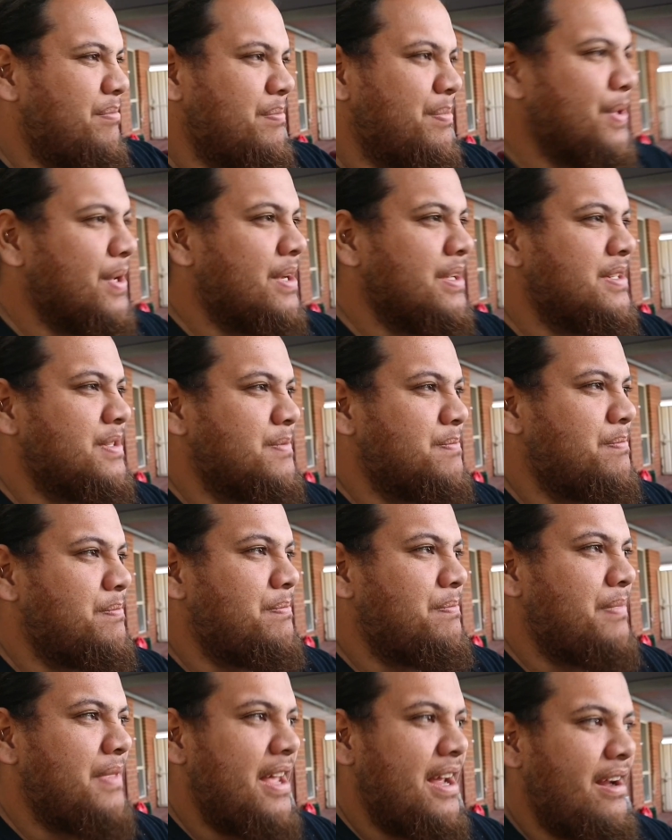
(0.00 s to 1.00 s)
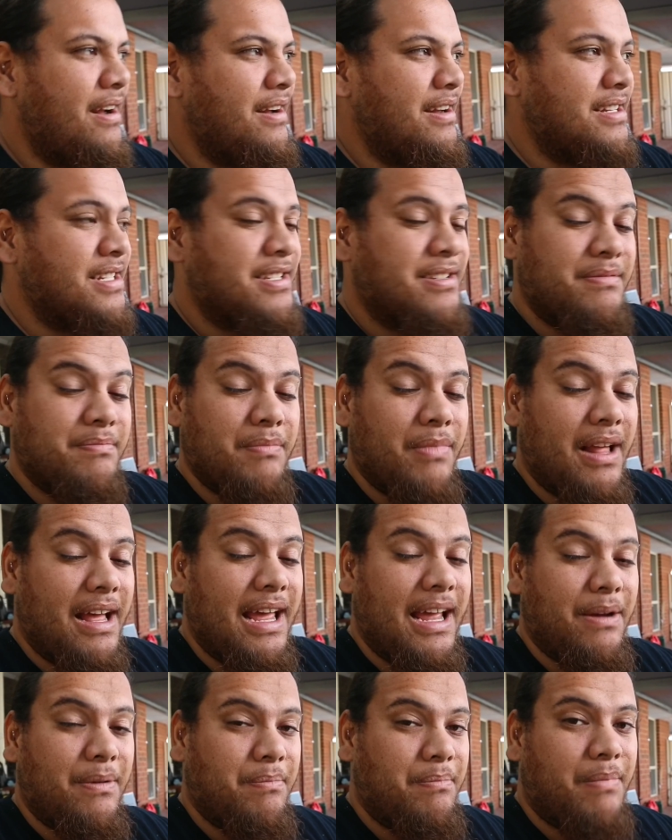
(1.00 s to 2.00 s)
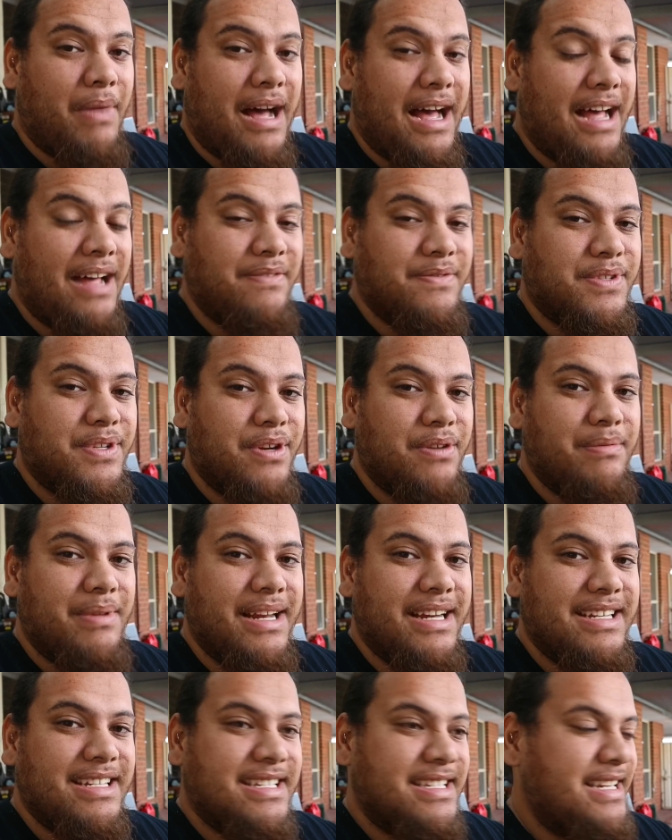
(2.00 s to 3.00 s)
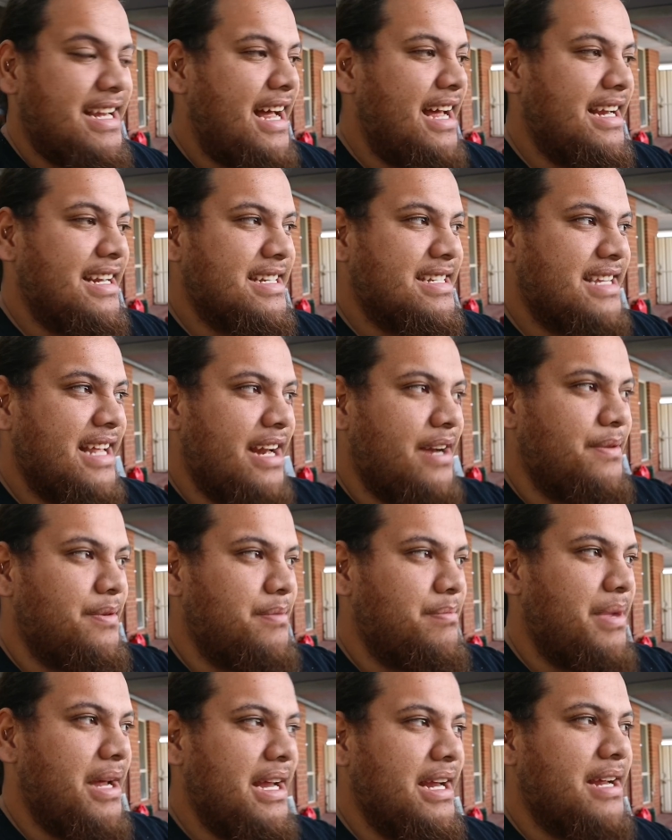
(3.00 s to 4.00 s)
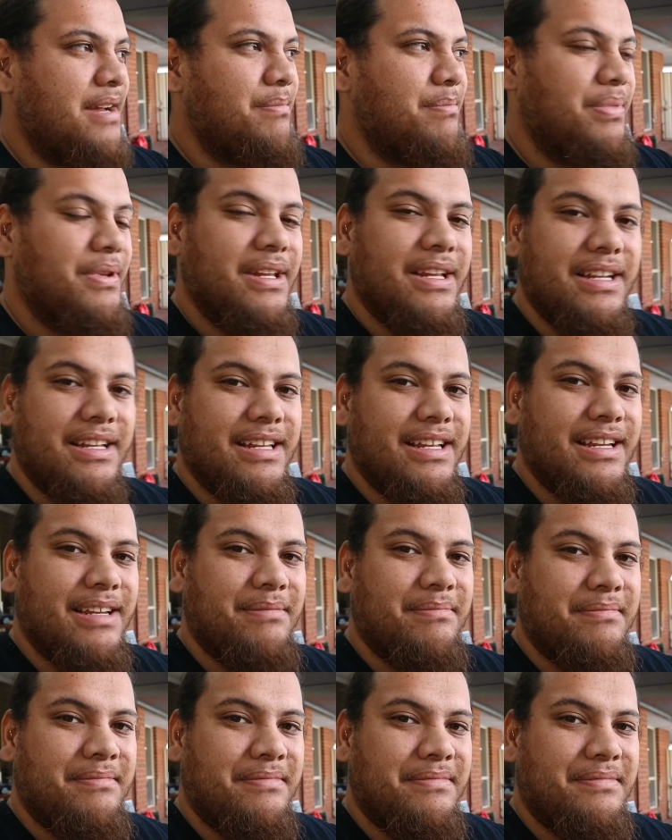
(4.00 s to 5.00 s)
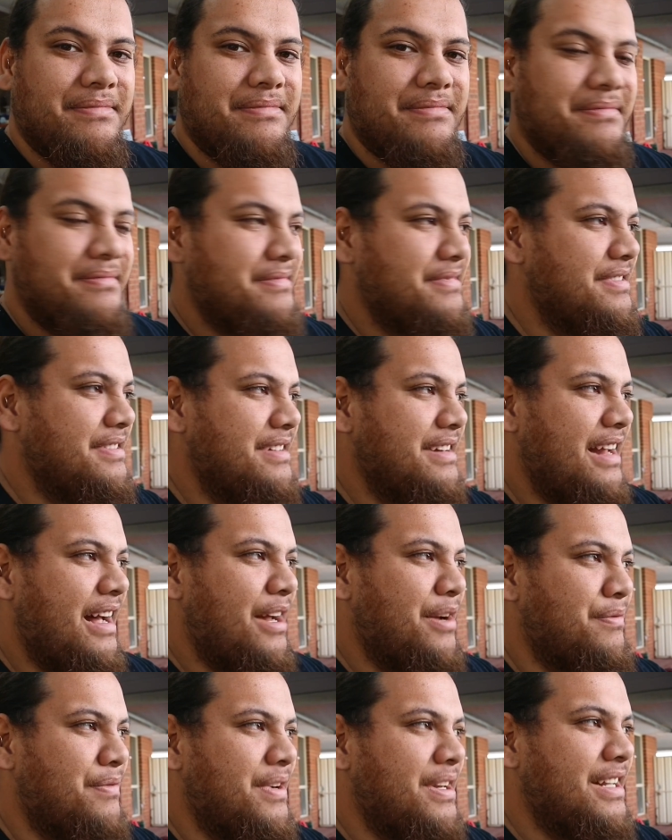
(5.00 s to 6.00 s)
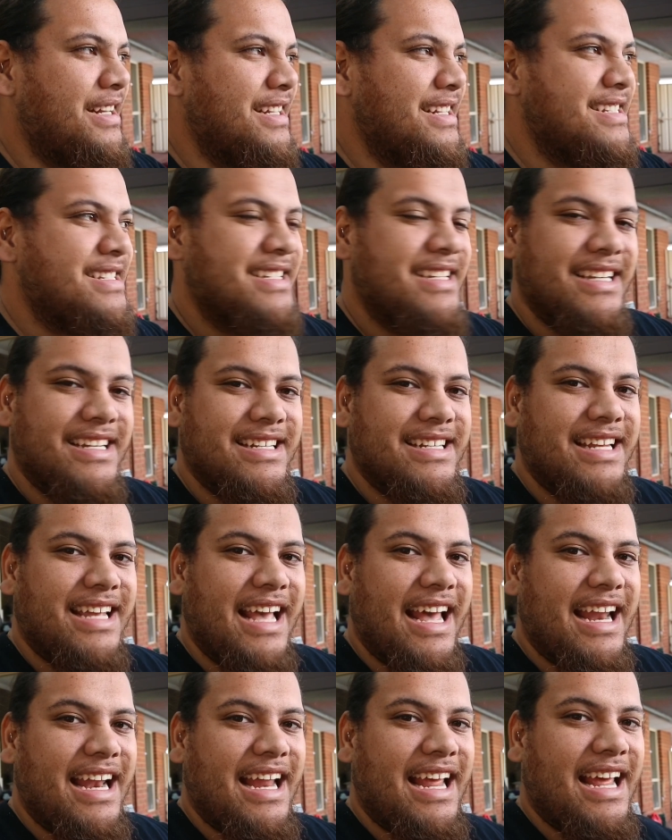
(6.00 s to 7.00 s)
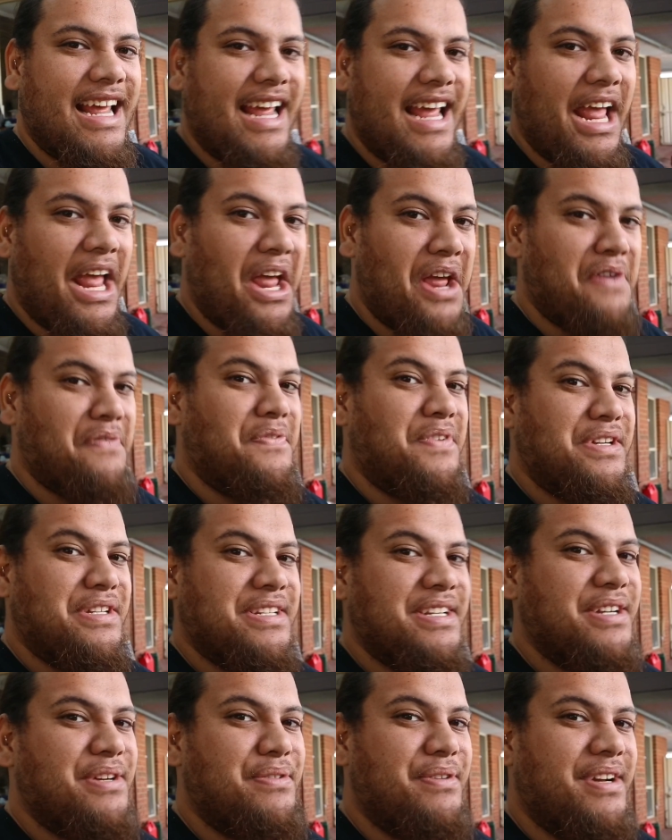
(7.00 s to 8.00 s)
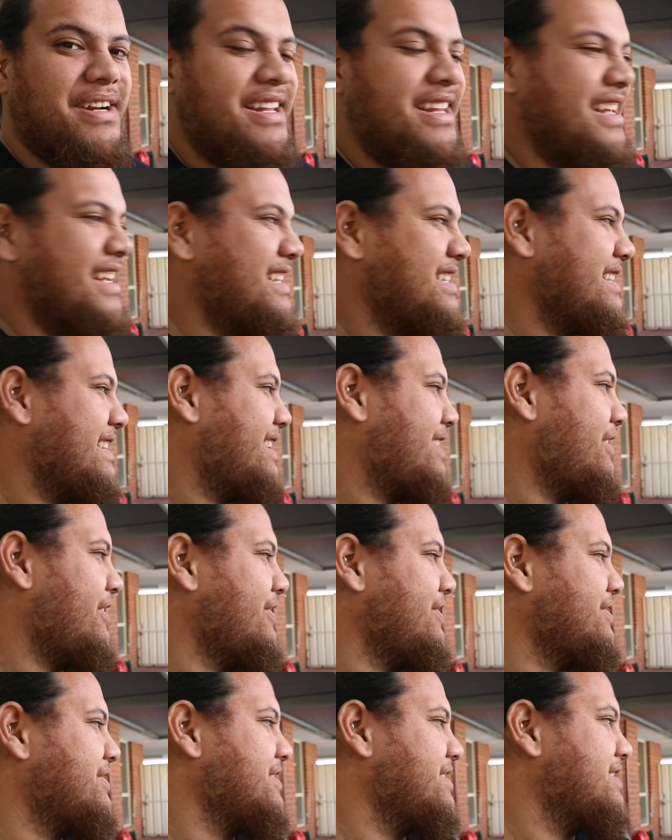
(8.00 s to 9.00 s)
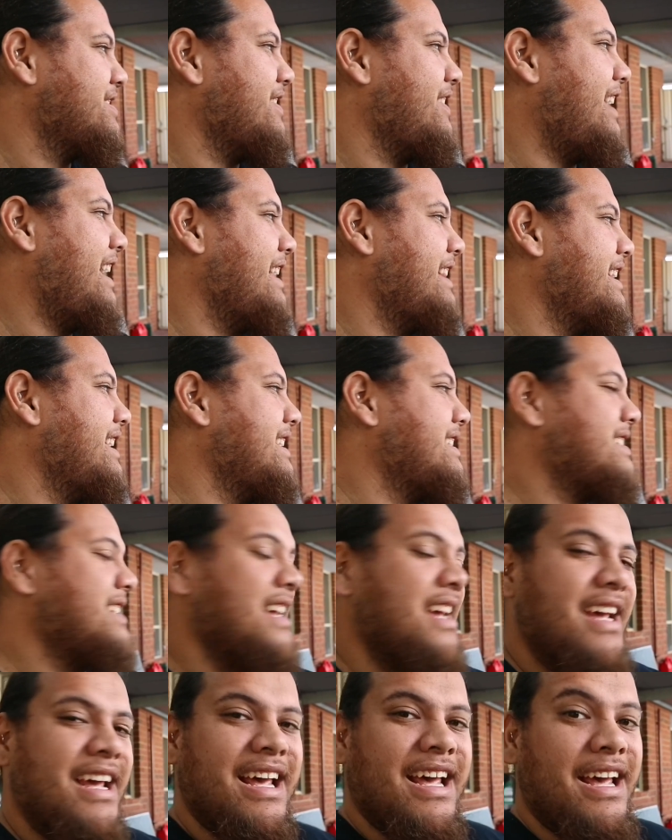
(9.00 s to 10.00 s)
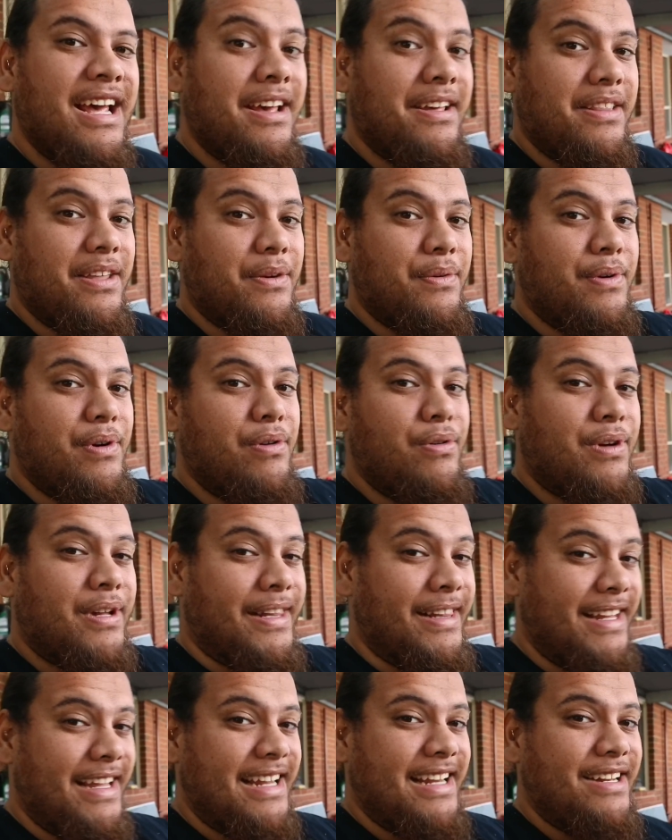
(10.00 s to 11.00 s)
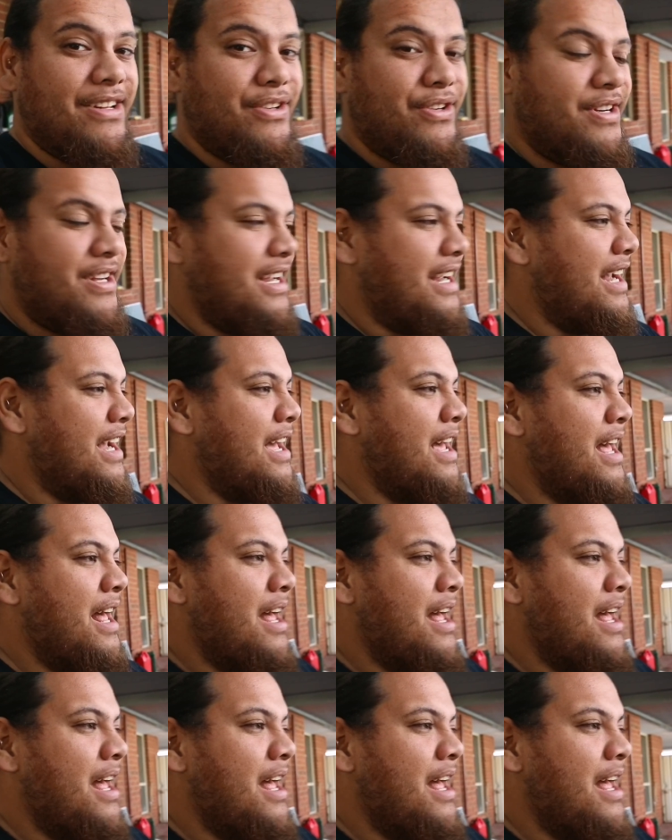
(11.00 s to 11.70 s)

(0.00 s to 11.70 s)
because I have so many snakes that it would be completely unrealistic to get every single one of these enclosures like this. They're real clean looking,